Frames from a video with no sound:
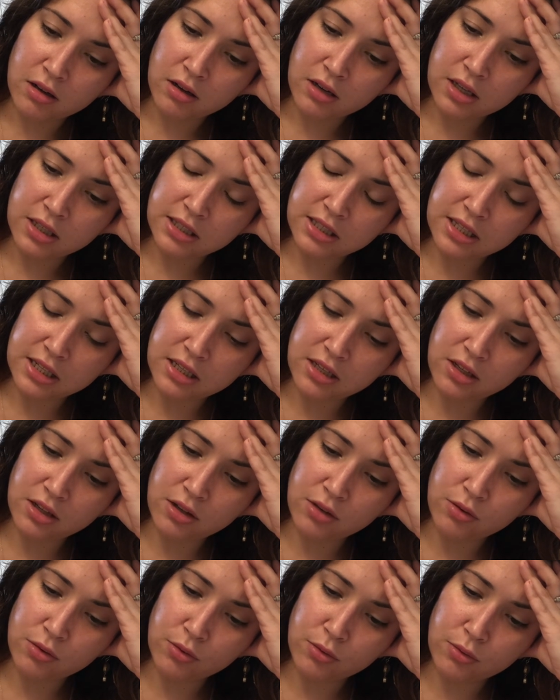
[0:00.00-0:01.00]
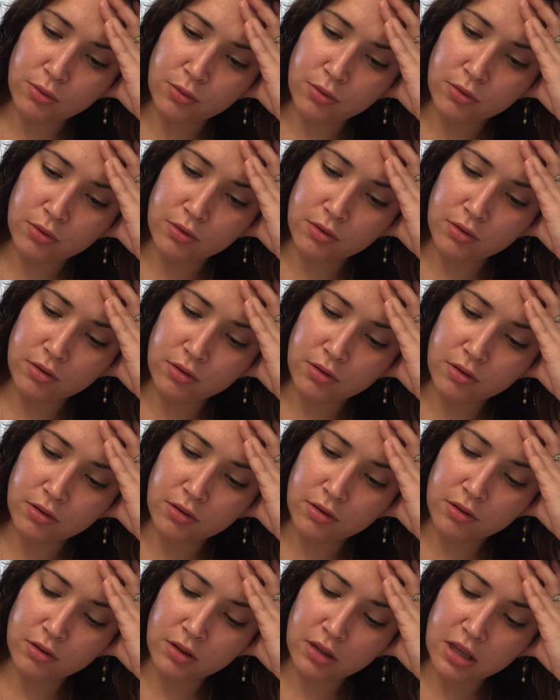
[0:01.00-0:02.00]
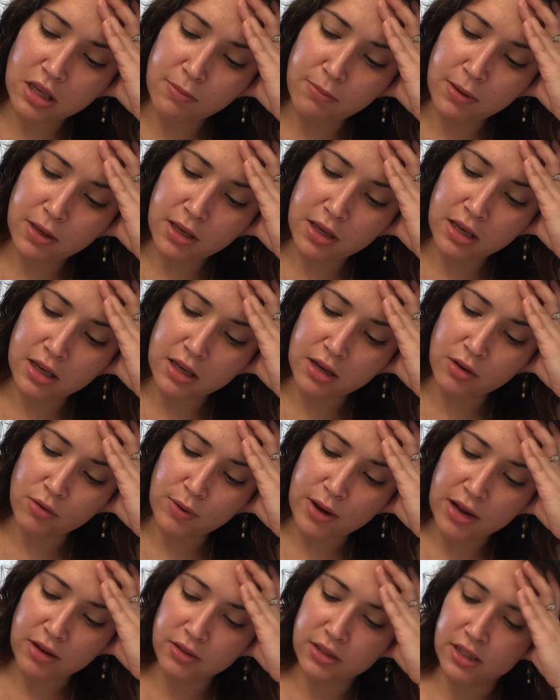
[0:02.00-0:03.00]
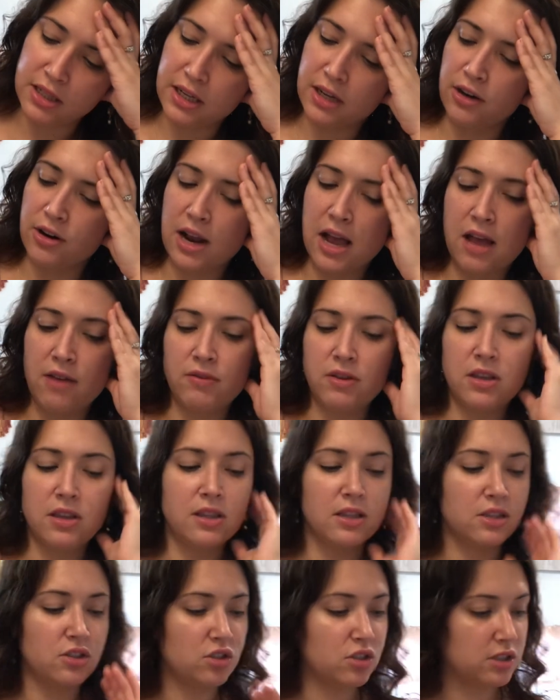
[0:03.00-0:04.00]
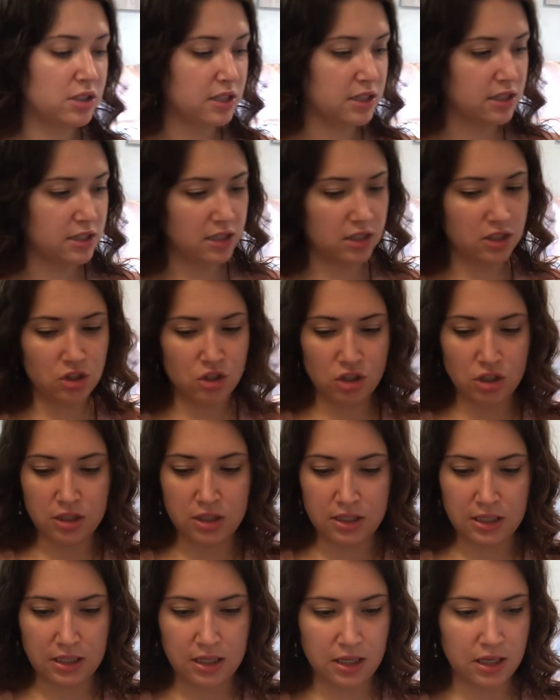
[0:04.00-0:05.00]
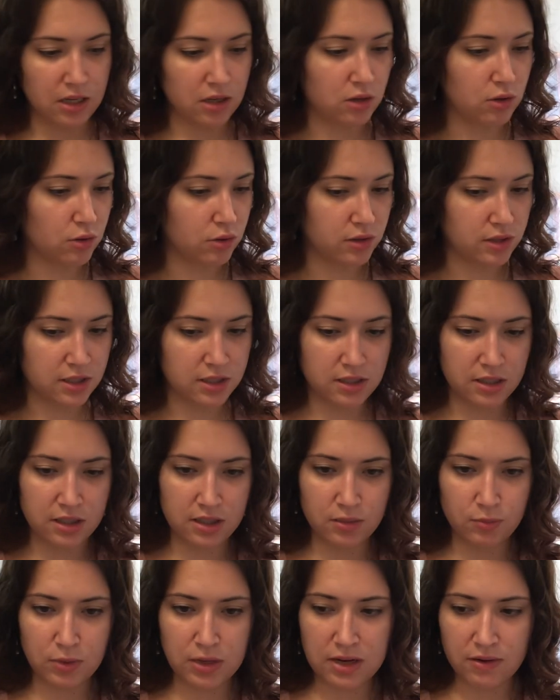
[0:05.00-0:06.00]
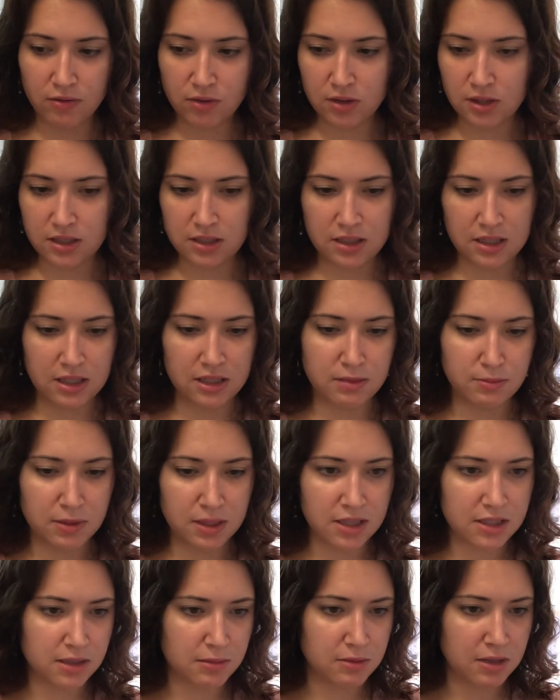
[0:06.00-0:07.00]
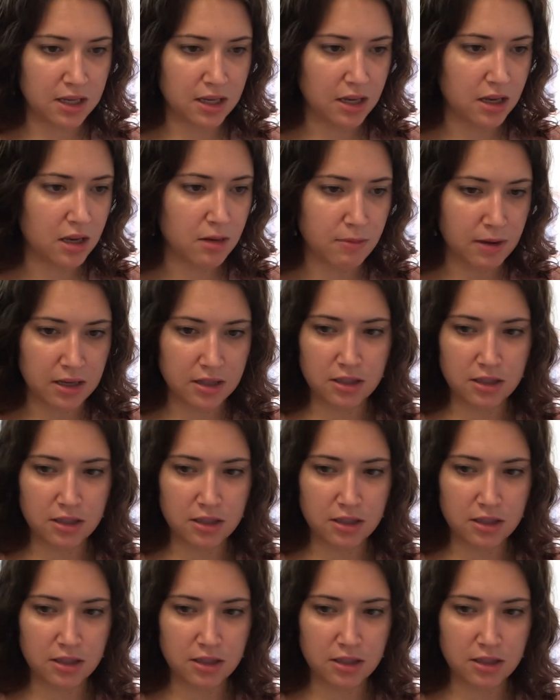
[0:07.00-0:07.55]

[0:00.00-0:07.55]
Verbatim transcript: it's in you keeping it grounded here, having this just intention to heal, or this, in, whatever this is, because I'm thinking about